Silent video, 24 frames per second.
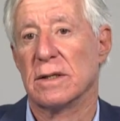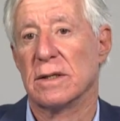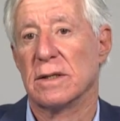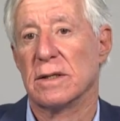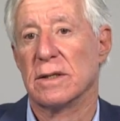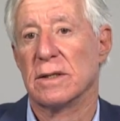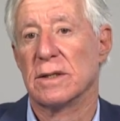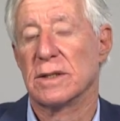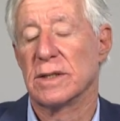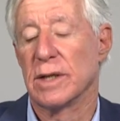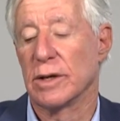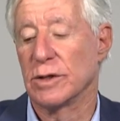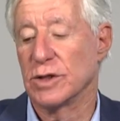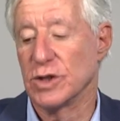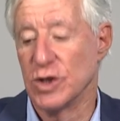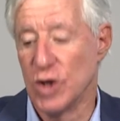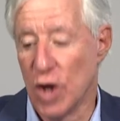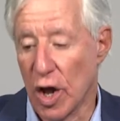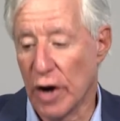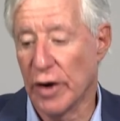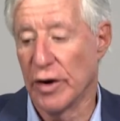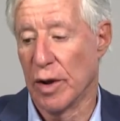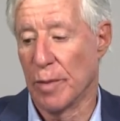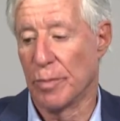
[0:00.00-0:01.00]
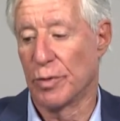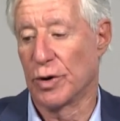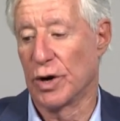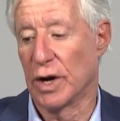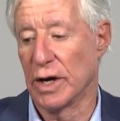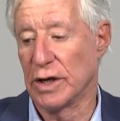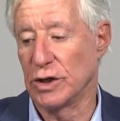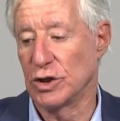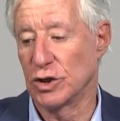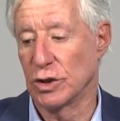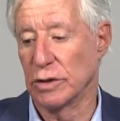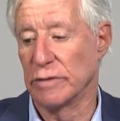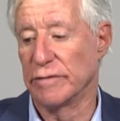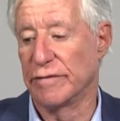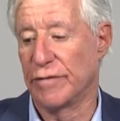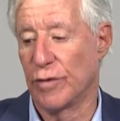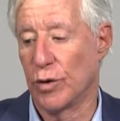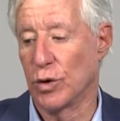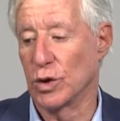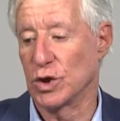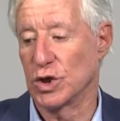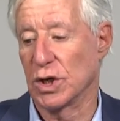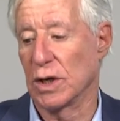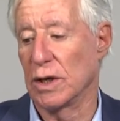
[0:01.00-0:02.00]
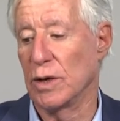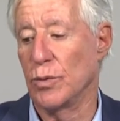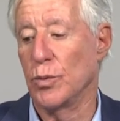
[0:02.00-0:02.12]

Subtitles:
So it's not an operation, fortunately,